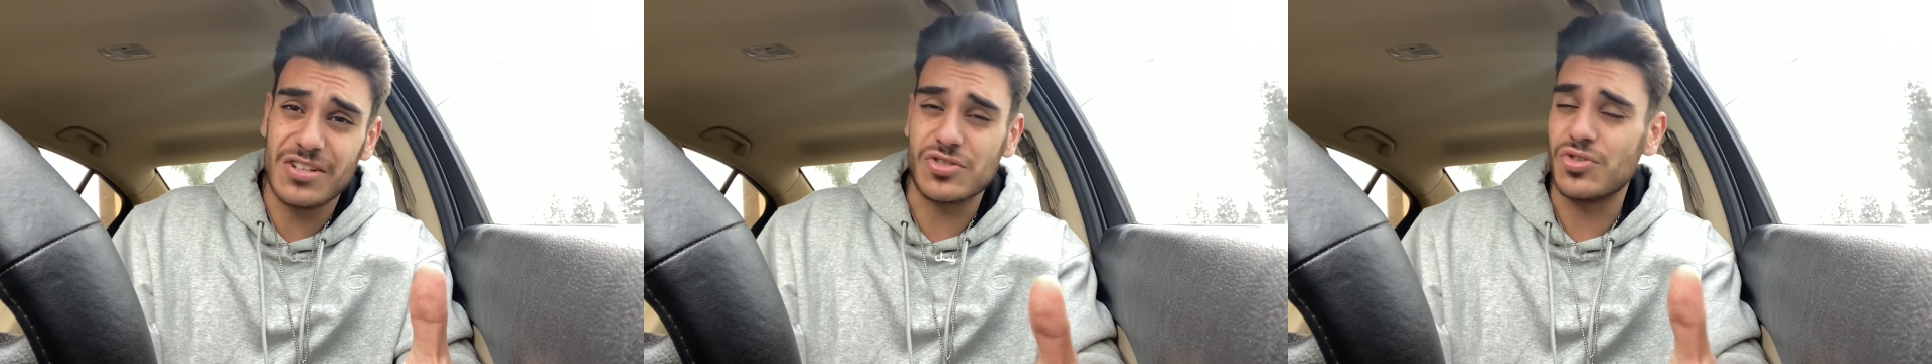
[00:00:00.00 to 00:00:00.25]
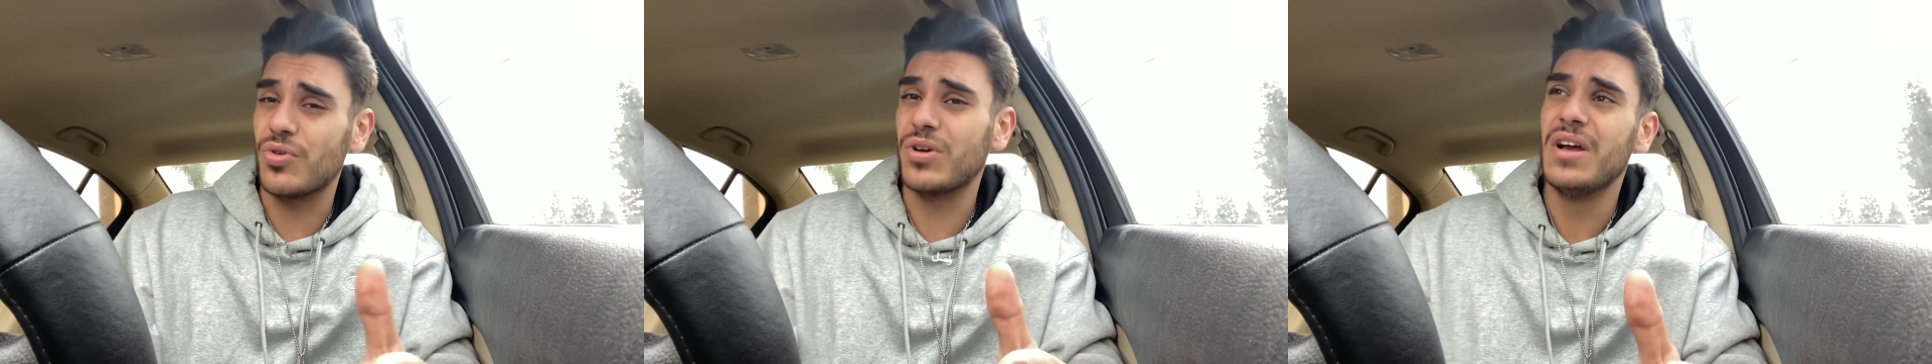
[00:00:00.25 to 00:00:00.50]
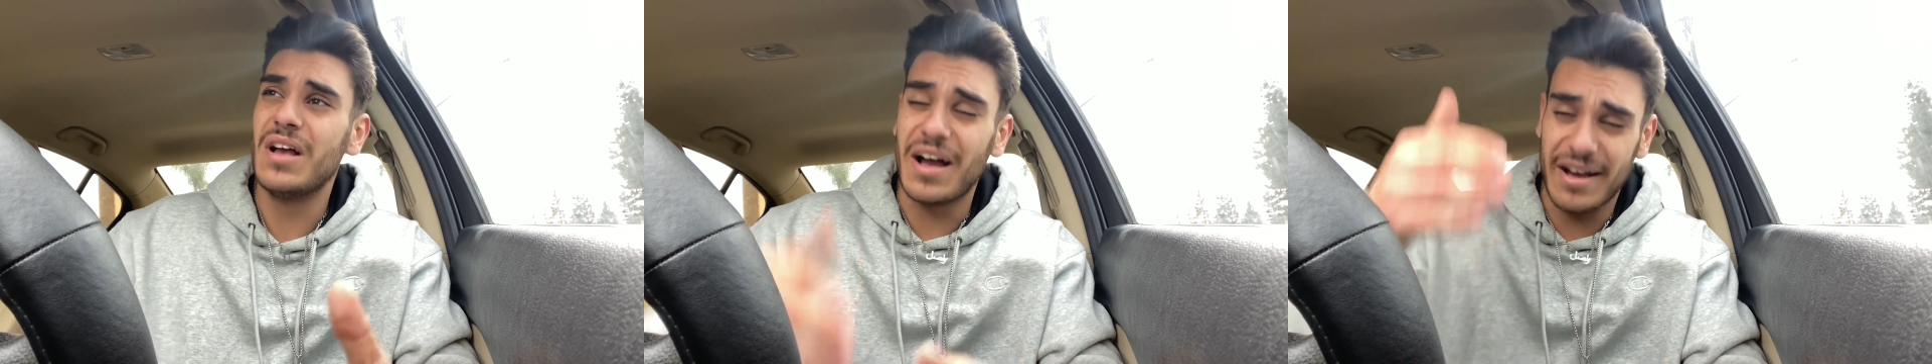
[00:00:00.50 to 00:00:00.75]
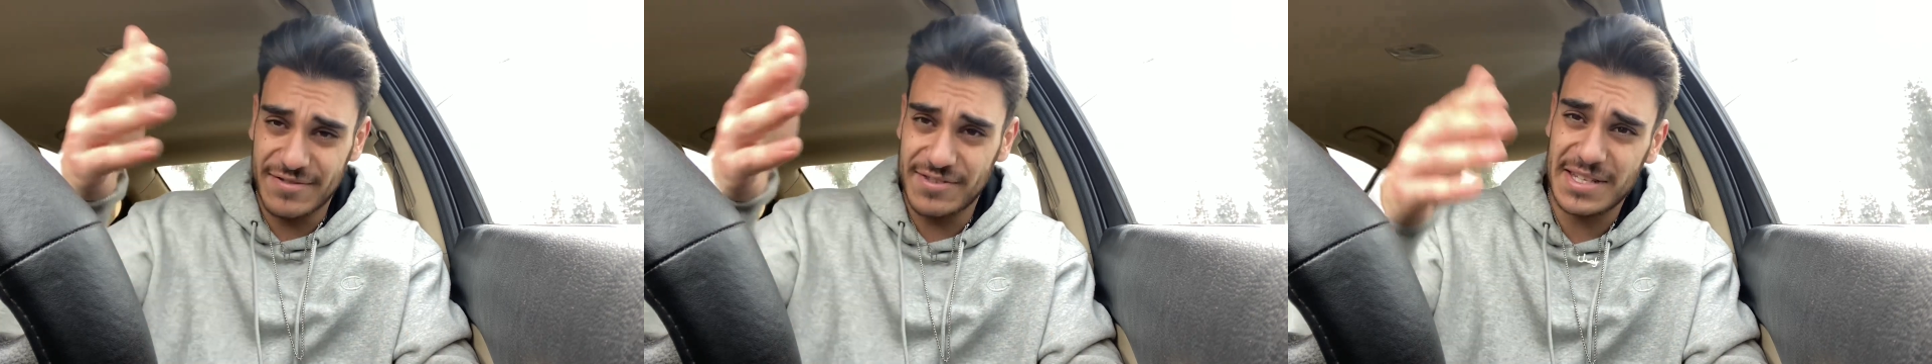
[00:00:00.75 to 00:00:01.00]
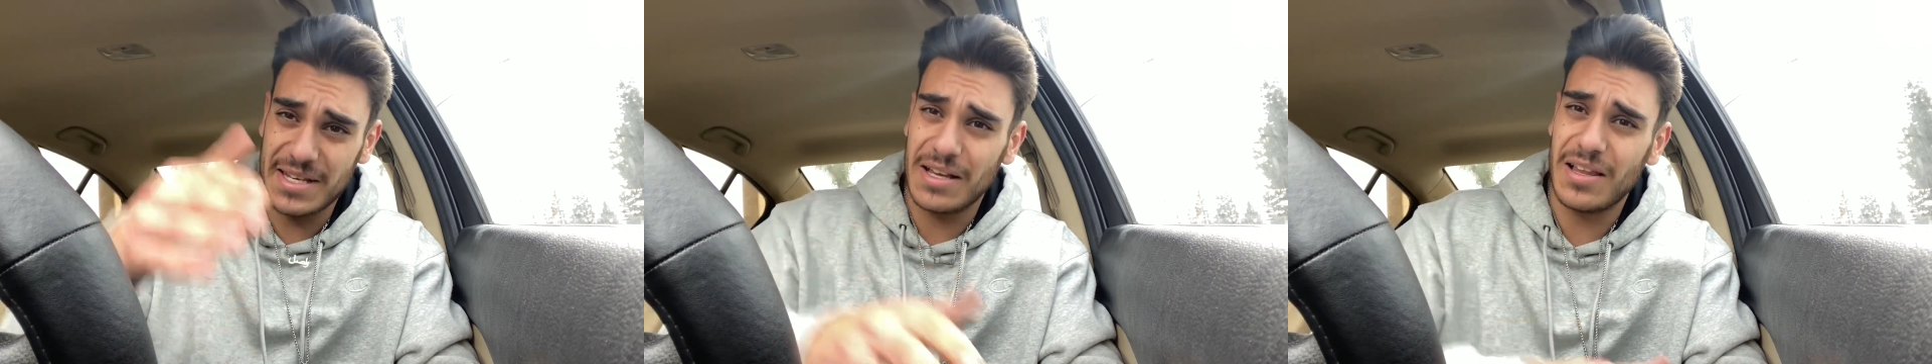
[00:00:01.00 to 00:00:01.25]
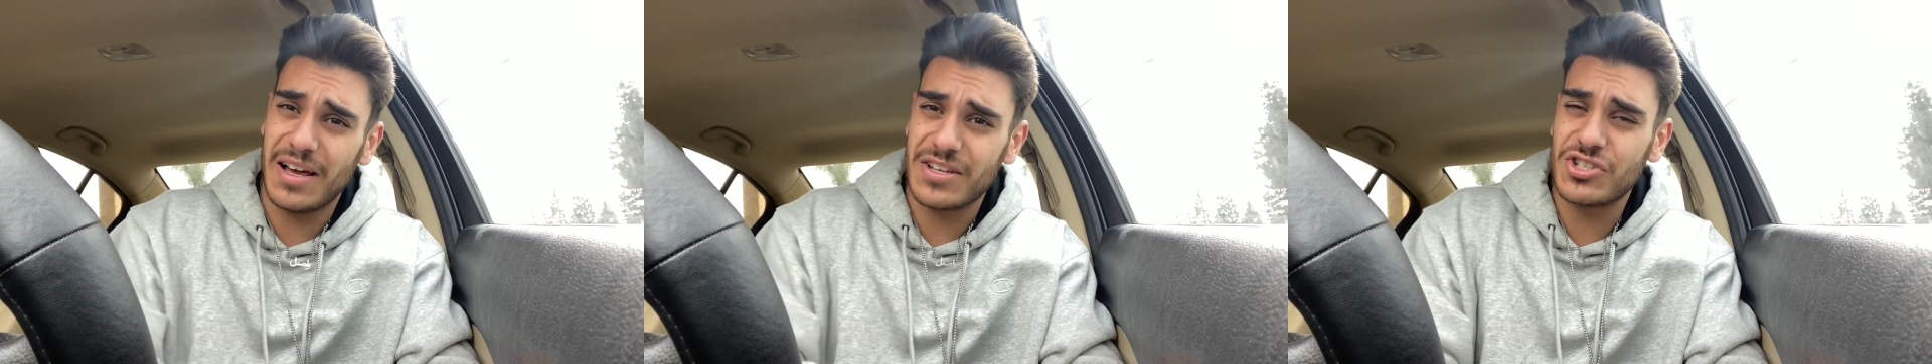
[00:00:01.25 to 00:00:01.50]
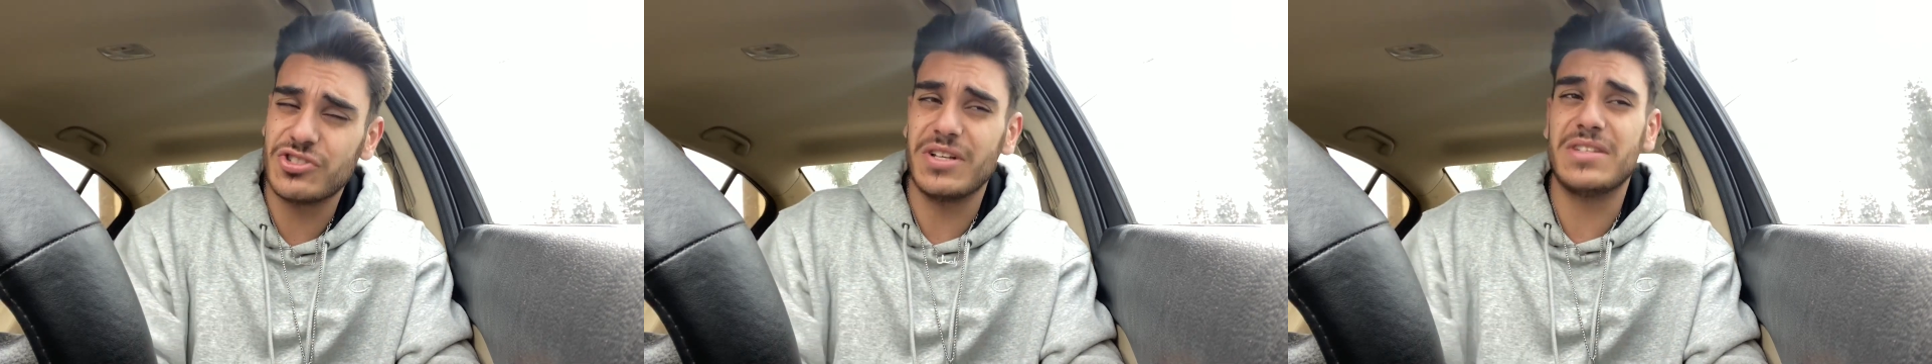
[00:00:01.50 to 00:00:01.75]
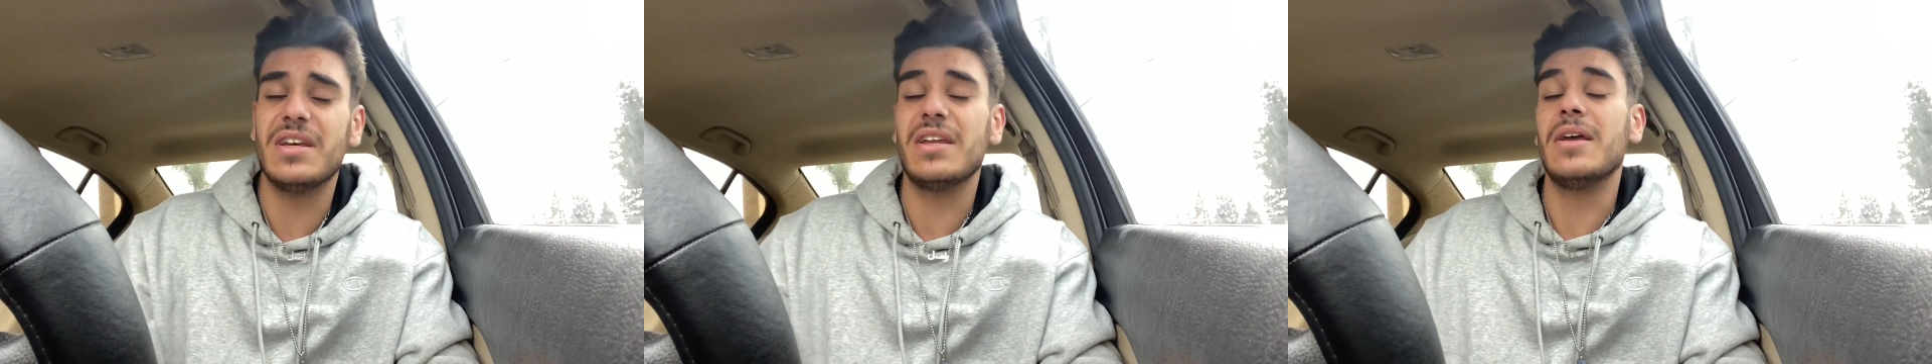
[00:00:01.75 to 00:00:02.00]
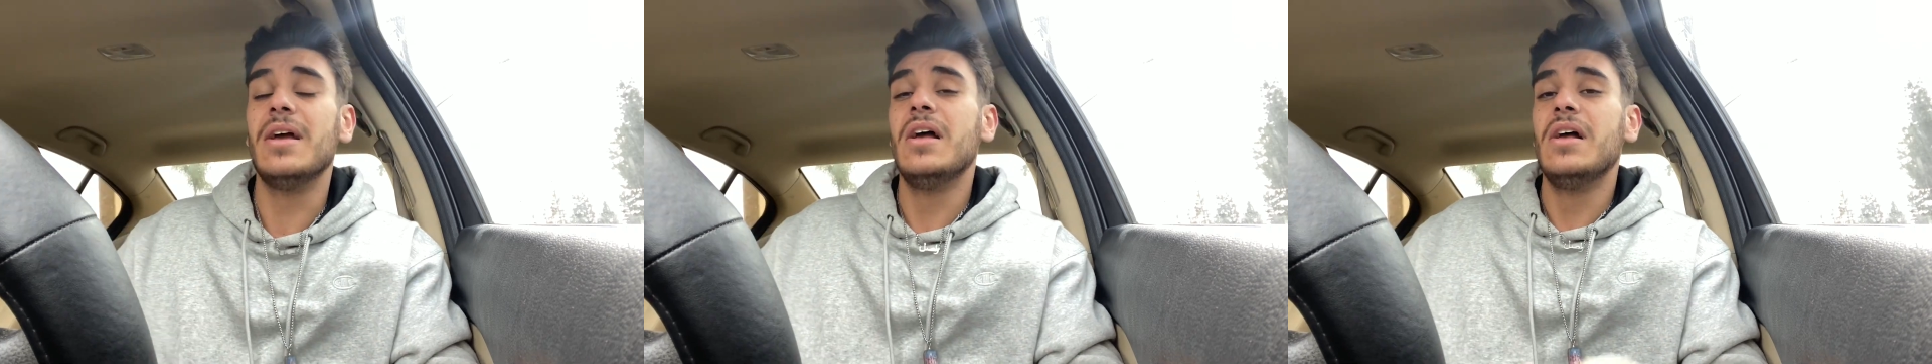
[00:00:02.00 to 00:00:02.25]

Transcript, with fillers: year old, I've seen a lot of street titty.